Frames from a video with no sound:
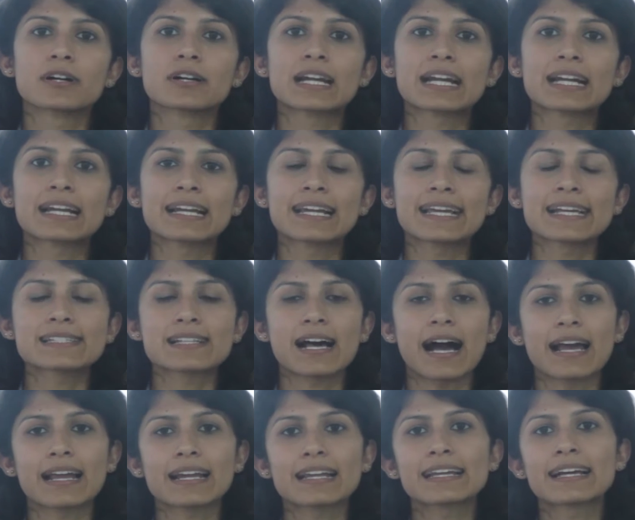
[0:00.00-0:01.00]
Great Lakes
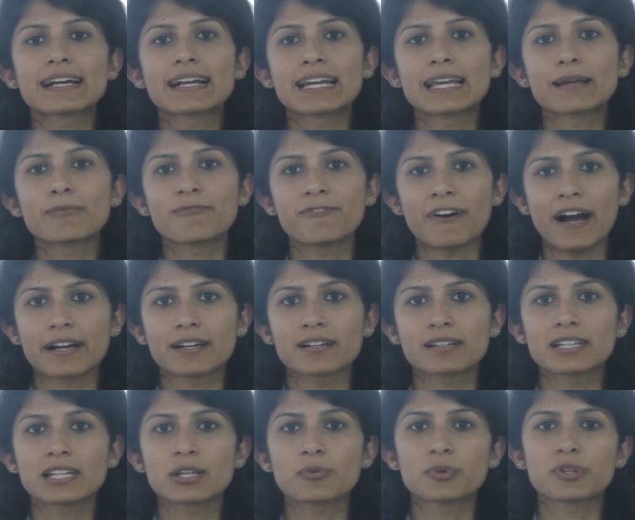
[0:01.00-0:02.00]
highly acclaimed
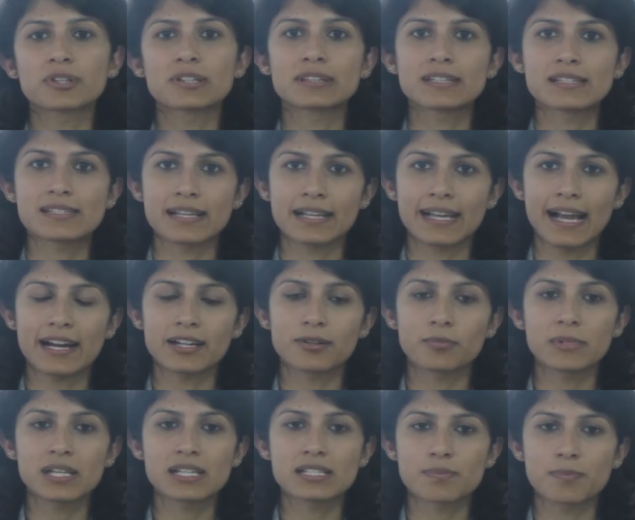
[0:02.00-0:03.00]
faculty within this
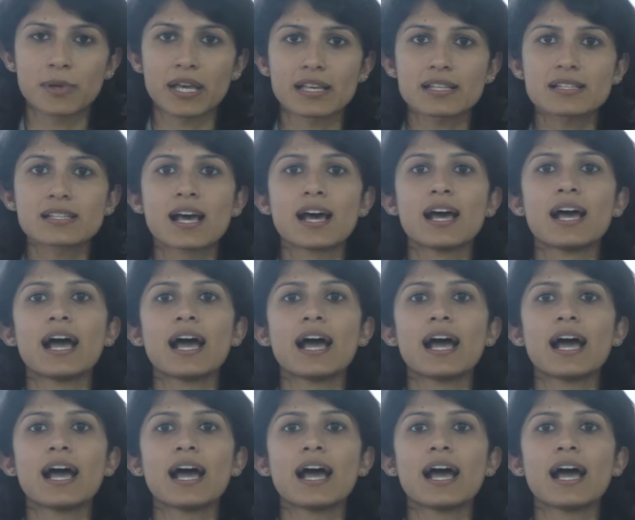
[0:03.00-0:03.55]
academic space